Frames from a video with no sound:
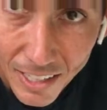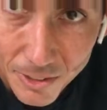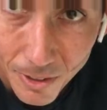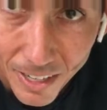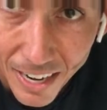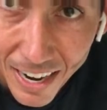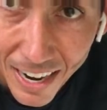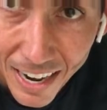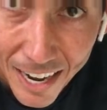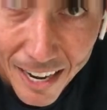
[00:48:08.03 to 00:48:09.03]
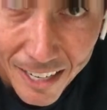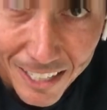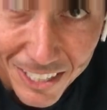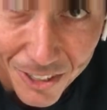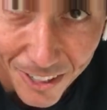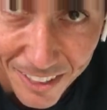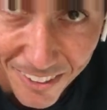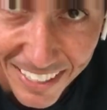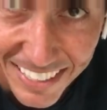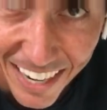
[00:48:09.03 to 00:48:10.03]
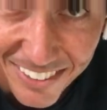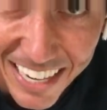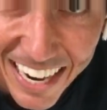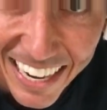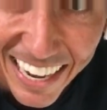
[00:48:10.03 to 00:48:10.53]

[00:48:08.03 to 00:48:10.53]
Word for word: I swear, he's shortening the rest times.